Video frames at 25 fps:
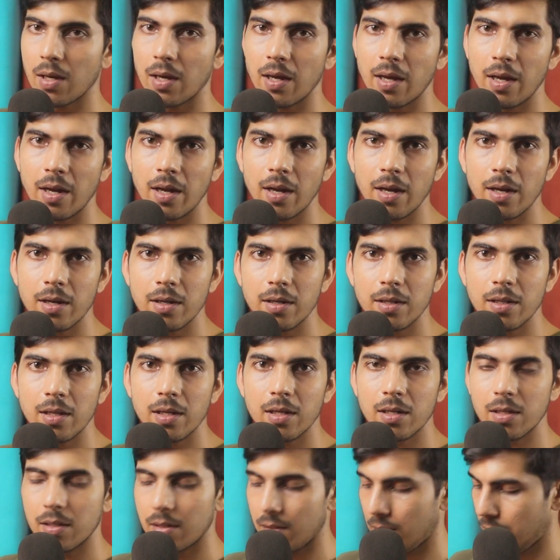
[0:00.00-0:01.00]
and
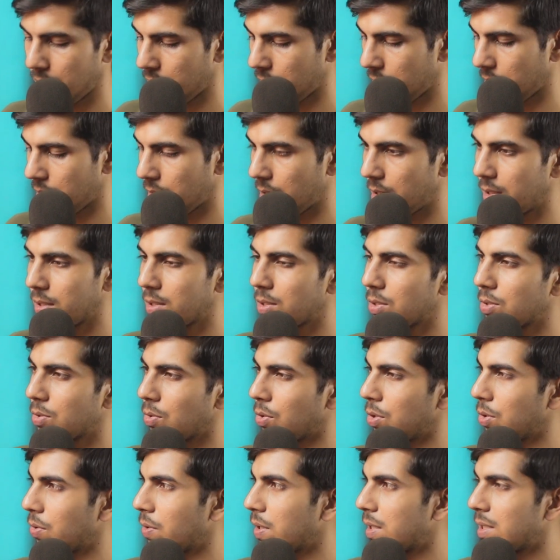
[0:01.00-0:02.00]
then this.
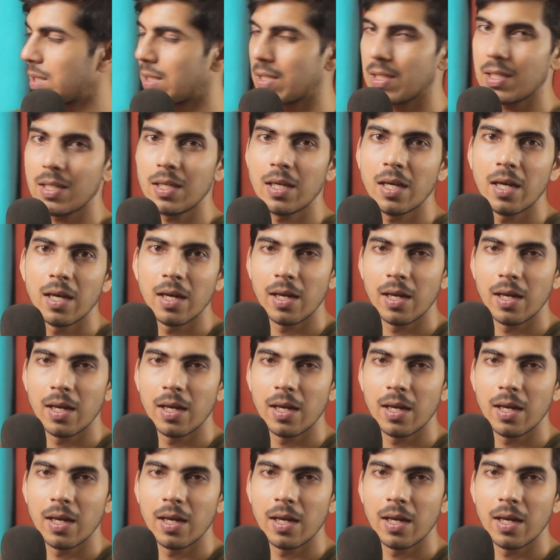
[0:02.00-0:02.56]
So you can see